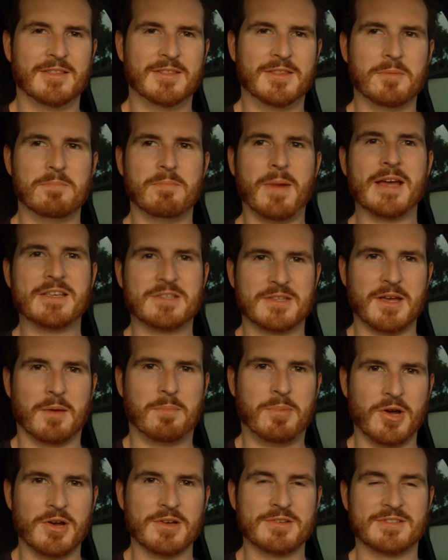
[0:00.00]
that makes a
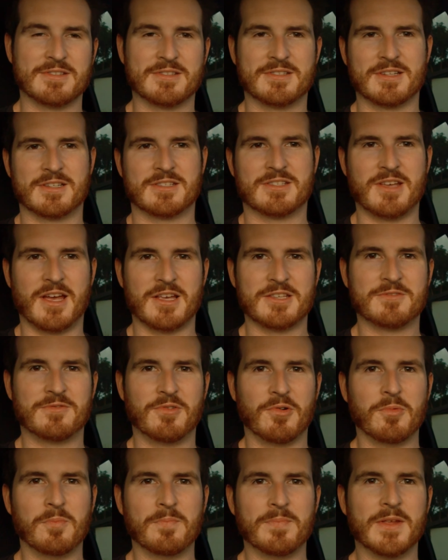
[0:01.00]
person
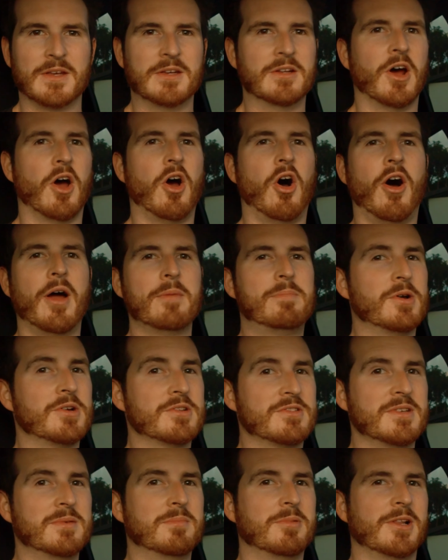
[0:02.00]
successful. You know, I
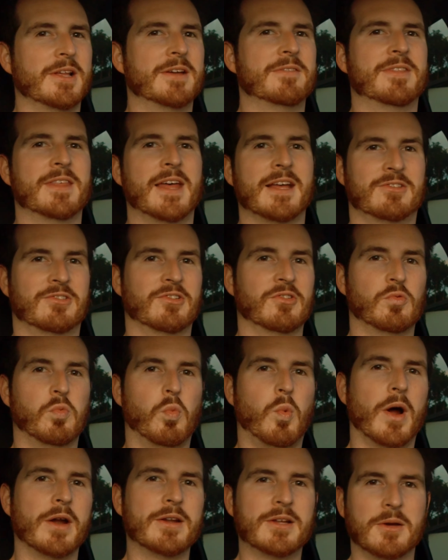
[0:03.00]
personally believe that's just
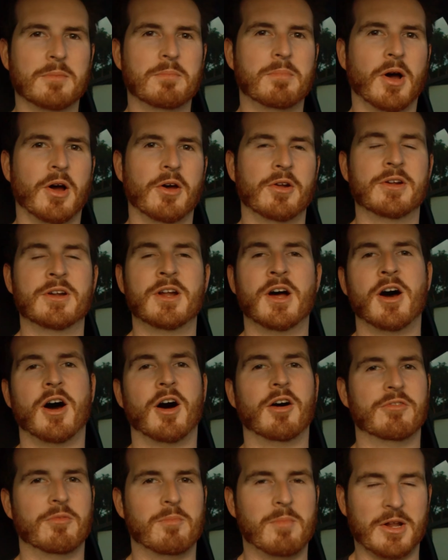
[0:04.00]
one component
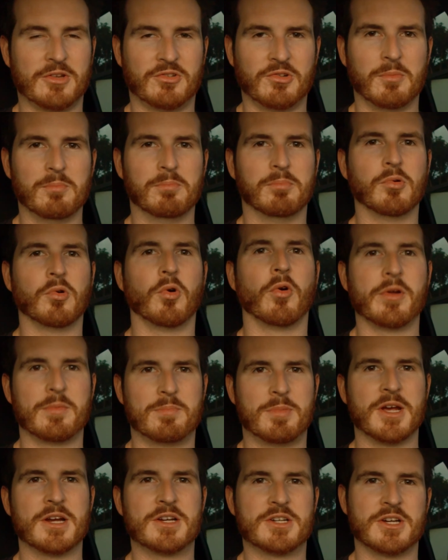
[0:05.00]
of a much broader
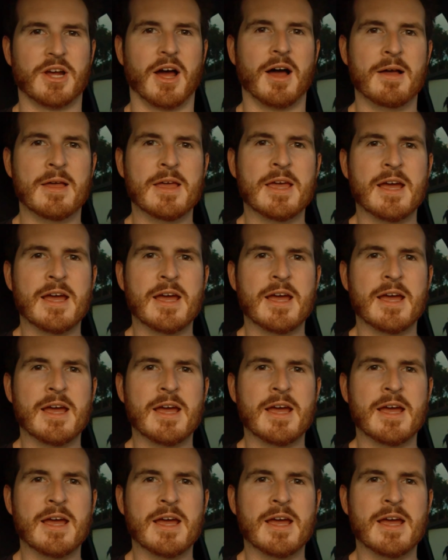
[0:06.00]
picture.